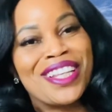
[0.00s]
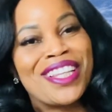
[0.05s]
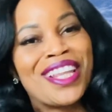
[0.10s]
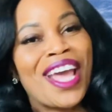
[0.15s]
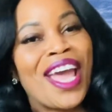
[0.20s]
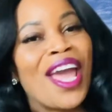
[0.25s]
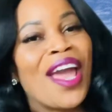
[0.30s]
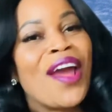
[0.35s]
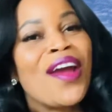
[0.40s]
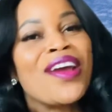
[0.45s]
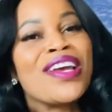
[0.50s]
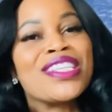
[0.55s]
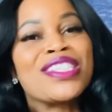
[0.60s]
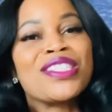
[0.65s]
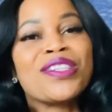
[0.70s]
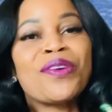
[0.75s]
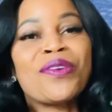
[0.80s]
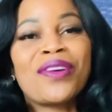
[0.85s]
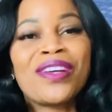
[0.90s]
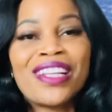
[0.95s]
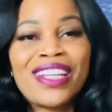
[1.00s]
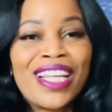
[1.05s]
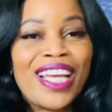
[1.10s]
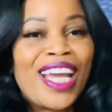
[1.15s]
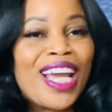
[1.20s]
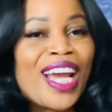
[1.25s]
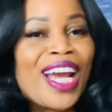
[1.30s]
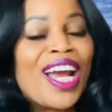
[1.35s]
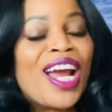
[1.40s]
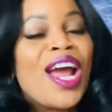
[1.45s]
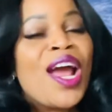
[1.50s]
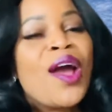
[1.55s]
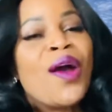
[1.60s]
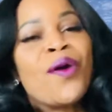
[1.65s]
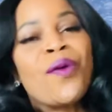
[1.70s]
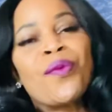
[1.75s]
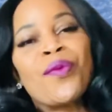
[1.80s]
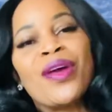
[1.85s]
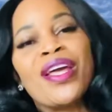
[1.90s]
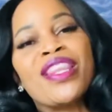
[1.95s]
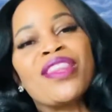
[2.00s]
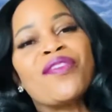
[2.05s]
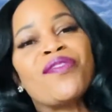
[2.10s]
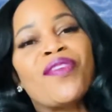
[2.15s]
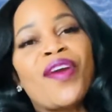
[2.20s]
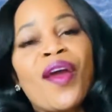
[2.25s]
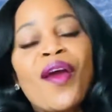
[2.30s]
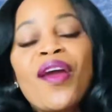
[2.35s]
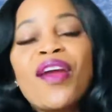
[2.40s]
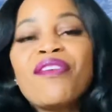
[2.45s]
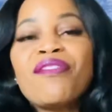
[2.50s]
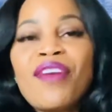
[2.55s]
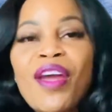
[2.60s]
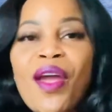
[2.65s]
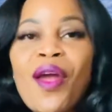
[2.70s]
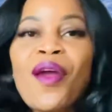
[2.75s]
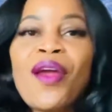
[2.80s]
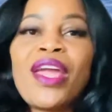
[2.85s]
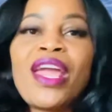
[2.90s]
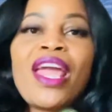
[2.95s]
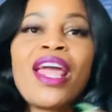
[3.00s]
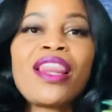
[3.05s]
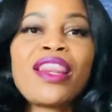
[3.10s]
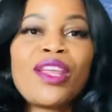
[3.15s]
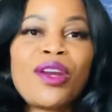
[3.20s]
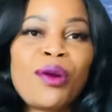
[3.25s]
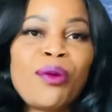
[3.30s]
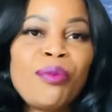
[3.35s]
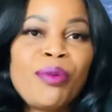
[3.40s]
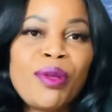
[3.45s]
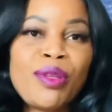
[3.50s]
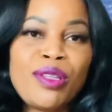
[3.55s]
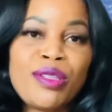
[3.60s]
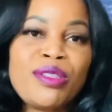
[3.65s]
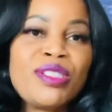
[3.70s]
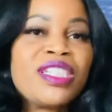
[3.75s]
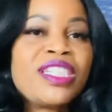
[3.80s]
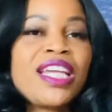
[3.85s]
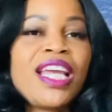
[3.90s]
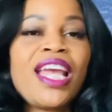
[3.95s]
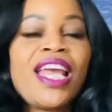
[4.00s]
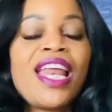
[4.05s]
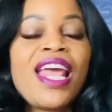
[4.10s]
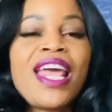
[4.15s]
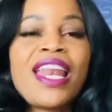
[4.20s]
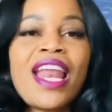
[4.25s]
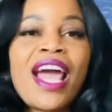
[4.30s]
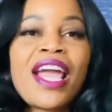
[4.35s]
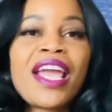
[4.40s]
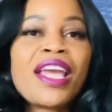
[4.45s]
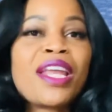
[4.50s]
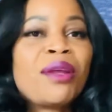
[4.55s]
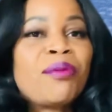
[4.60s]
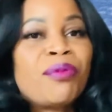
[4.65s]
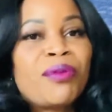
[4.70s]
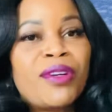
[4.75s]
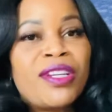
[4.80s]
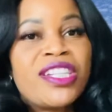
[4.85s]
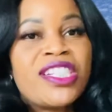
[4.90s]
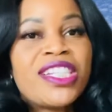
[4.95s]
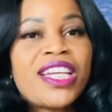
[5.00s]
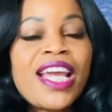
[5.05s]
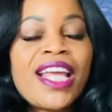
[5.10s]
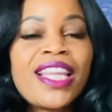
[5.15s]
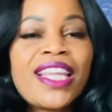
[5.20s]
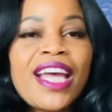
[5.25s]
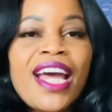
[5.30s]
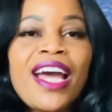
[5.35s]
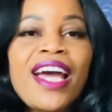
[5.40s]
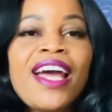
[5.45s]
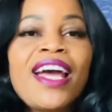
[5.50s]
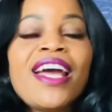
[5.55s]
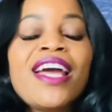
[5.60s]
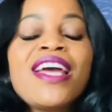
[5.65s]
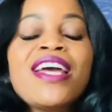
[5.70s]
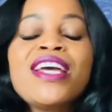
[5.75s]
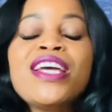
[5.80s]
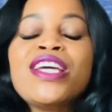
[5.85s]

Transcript: the air is so clear with very, very little pollution, and I can appreciate that.